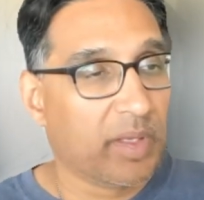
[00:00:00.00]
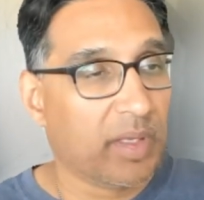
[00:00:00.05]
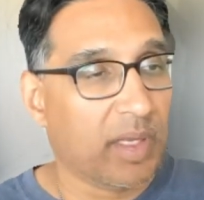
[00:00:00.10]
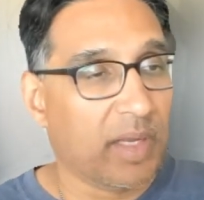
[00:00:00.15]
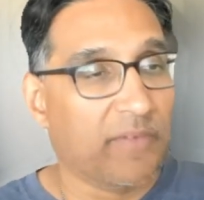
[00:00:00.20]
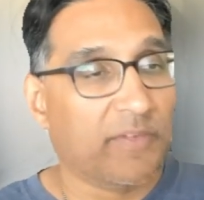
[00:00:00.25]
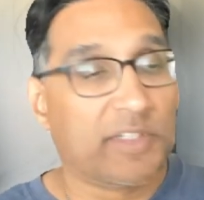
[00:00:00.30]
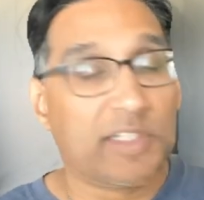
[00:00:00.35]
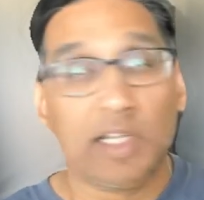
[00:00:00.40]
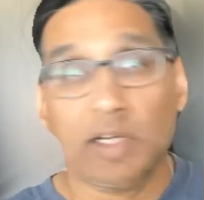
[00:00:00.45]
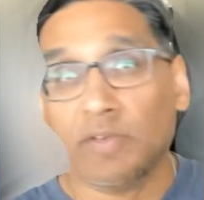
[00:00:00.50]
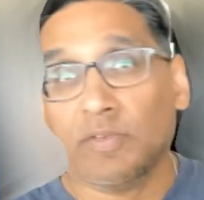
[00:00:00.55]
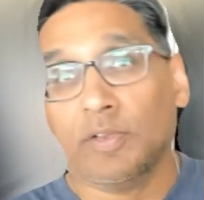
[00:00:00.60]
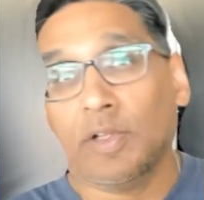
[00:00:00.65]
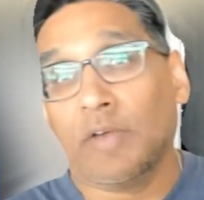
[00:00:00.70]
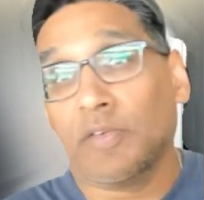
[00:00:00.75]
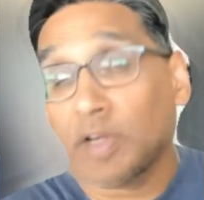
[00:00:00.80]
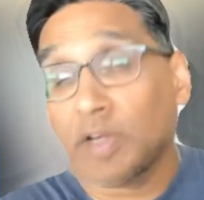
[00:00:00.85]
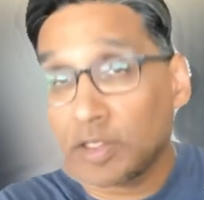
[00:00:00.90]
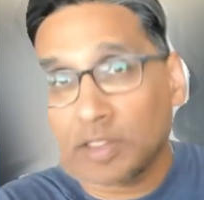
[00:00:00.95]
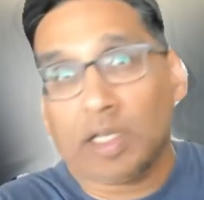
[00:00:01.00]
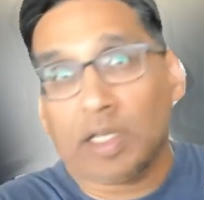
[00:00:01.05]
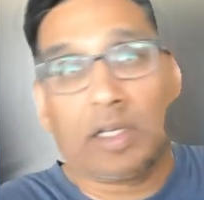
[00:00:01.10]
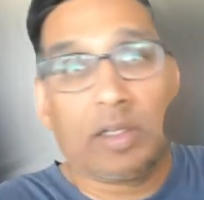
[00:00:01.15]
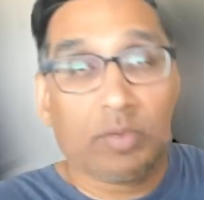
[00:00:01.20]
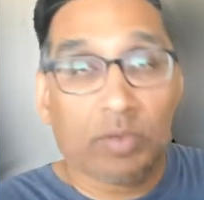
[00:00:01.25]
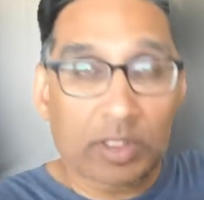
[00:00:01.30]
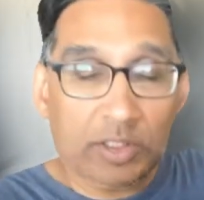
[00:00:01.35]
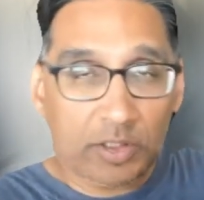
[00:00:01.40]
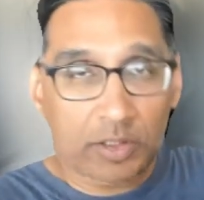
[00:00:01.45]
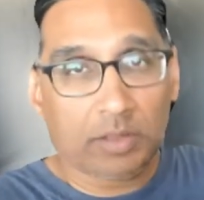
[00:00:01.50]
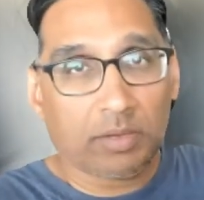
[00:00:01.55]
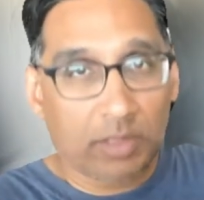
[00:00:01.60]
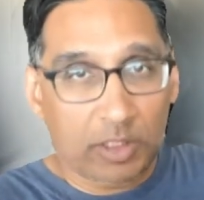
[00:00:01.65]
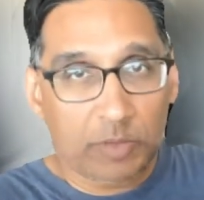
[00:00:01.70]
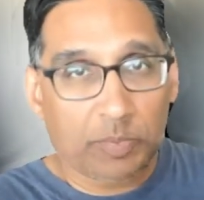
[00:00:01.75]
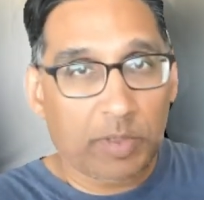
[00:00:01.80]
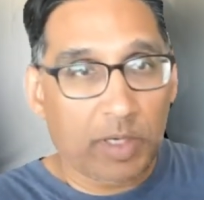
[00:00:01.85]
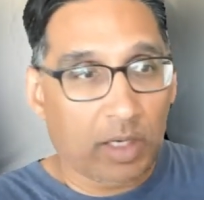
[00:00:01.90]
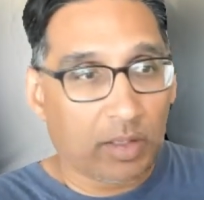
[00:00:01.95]
instead of love, because like
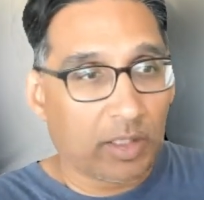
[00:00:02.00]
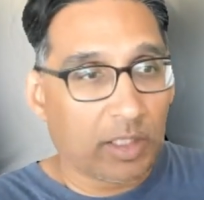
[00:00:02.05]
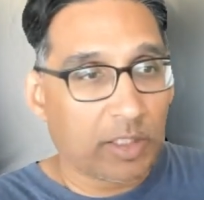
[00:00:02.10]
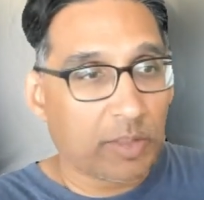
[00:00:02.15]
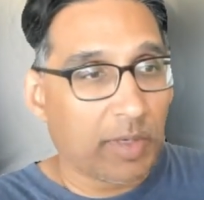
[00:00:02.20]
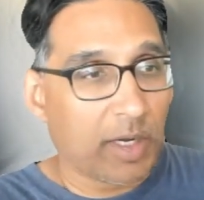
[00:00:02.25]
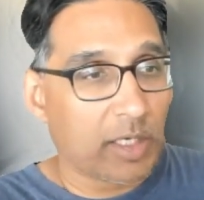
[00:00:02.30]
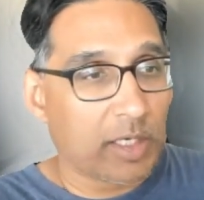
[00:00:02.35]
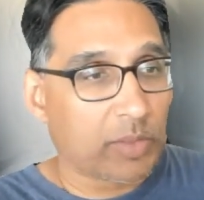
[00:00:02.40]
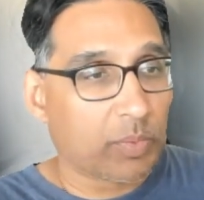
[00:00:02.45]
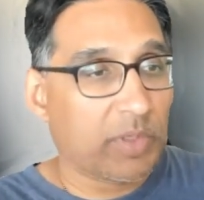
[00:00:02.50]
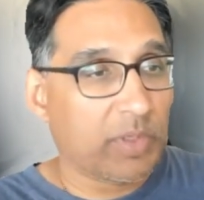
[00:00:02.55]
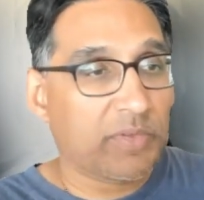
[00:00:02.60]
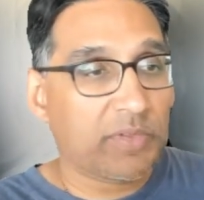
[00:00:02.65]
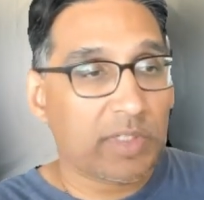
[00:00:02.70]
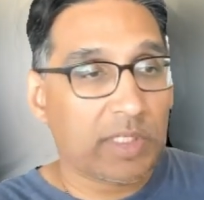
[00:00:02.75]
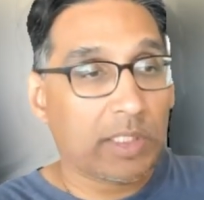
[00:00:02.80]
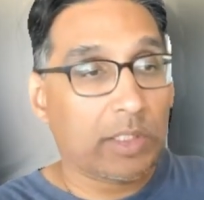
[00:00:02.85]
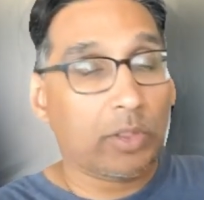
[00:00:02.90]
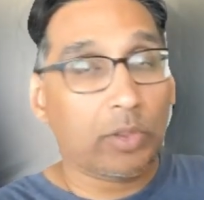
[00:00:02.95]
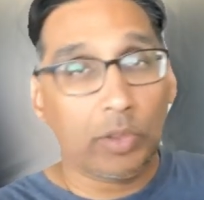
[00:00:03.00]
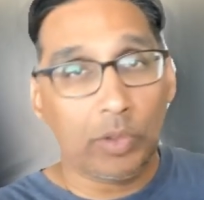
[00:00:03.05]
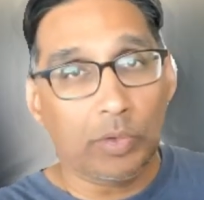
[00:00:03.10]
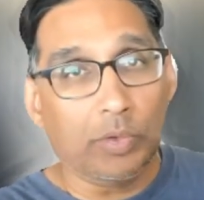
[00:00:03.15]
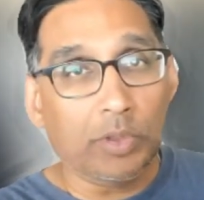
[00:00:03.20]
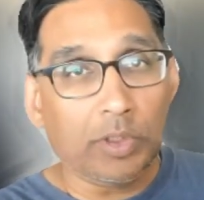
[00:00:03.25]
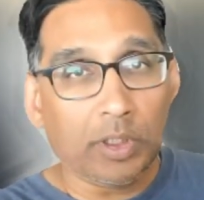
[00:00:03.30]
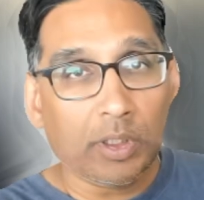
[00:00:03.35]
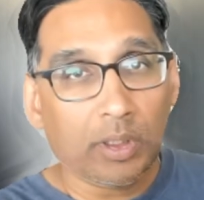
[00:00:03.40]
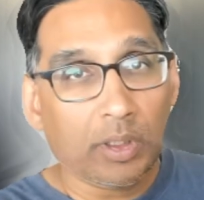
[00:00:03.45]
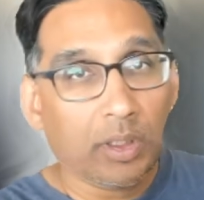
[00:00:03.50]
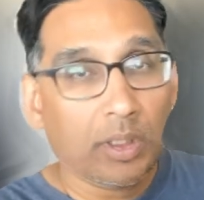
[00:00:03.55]
let's be honest, we've seen Luke